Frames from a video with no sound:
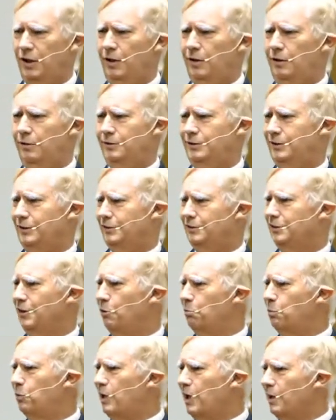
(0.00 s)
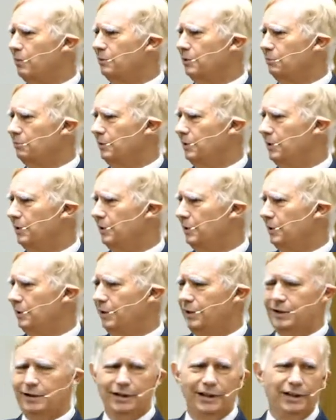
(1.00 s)
oh, there's no problem.
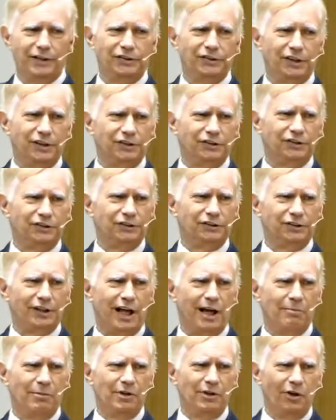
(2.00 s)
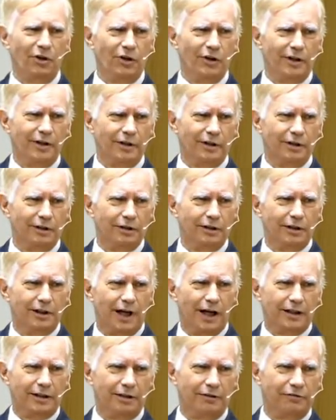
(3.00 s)
He says, I'm a lawyer.
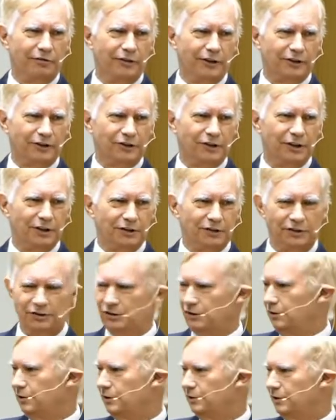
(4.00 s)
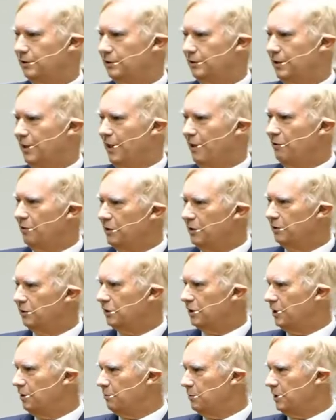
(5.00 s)
I can fix this.
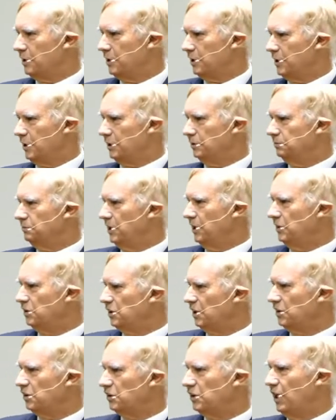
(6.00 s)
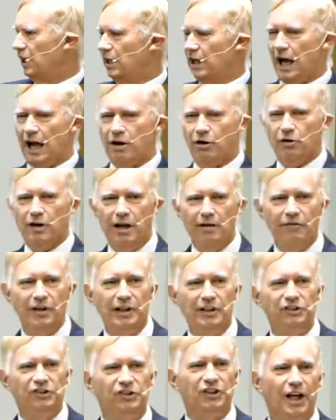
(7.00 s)
Everything's going to be good. He says, I don't have
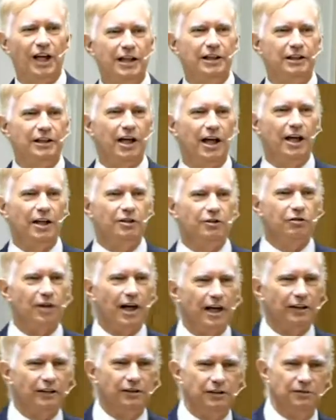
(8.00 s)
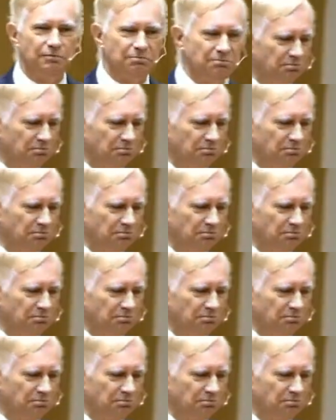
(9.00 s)
any signed contract.